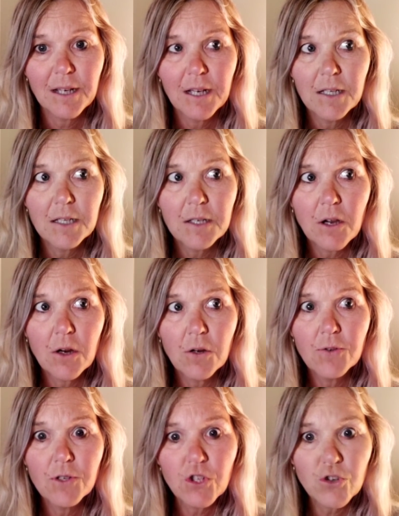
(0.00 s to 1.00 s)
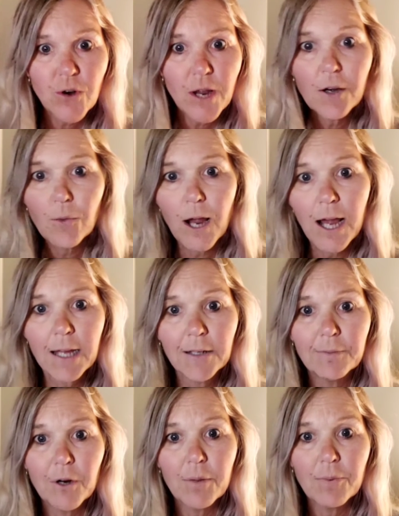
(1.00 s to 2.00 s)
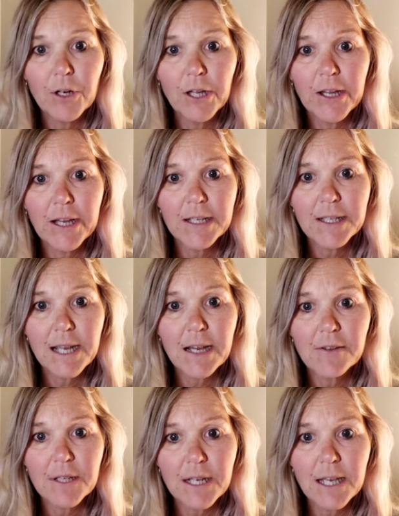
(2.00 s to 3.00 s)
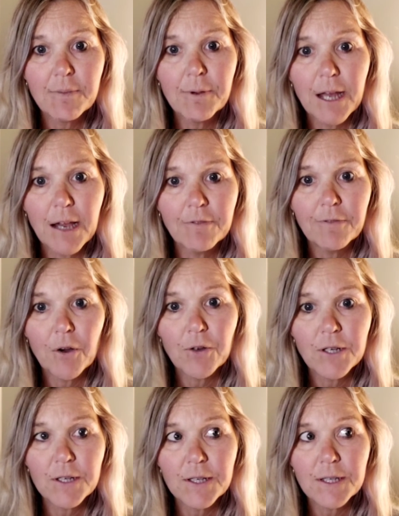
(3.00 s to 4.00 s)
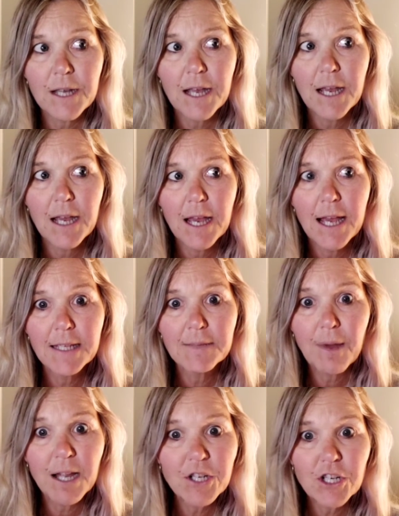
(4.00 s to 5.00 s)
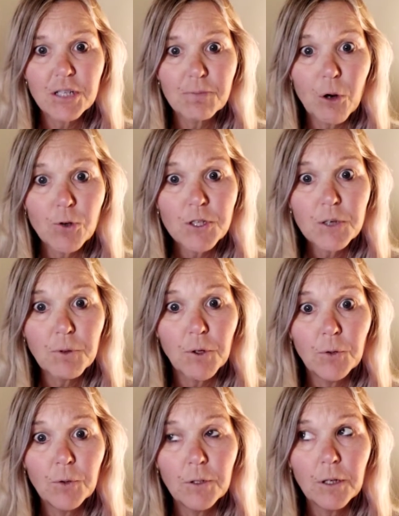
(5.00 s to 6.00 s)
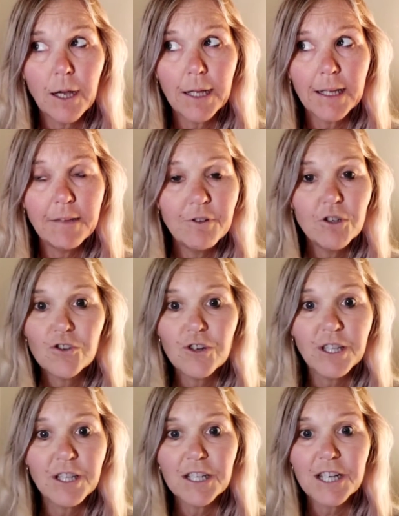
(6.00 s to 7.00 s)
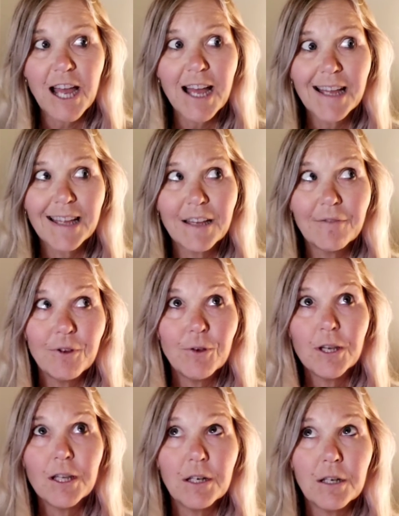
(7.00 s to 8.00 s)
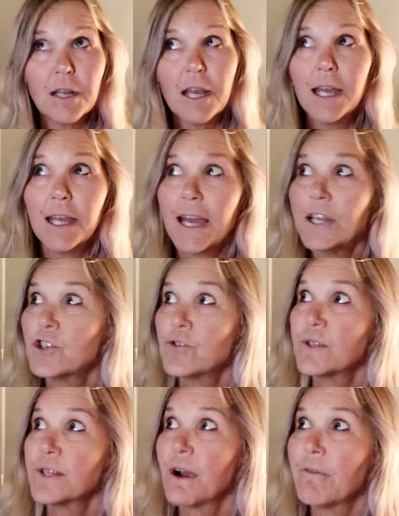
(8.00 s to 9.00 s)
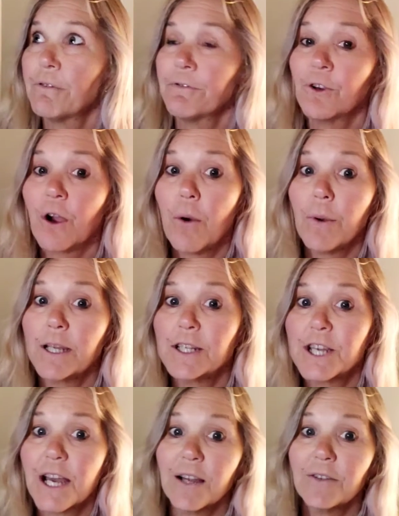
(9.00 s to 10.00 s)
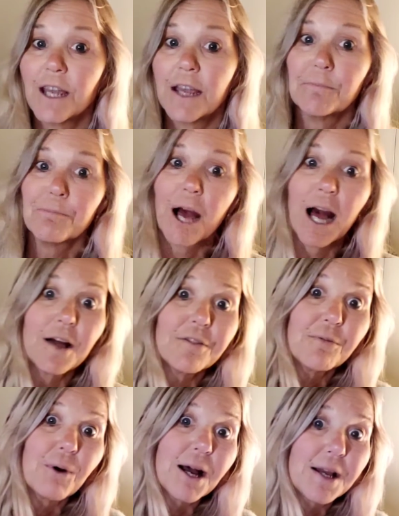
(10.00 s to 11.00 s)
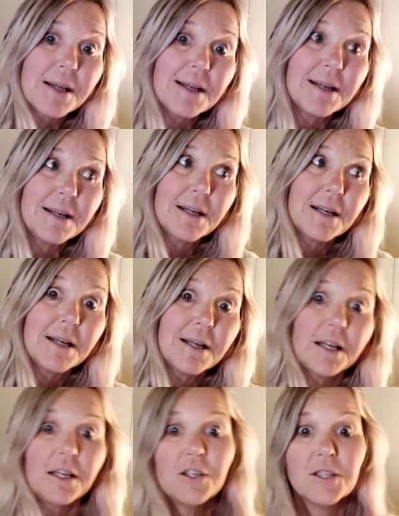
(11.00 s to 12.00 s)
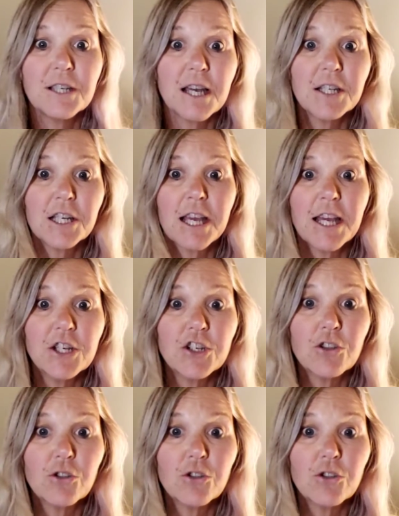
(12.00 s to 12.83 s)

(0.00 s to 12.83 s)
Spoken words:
So straight away, by bringing ourselves and keeping our focus as much as possible, like even during the day, if you can catch yourself, if you're going down that pathway, you start to catch your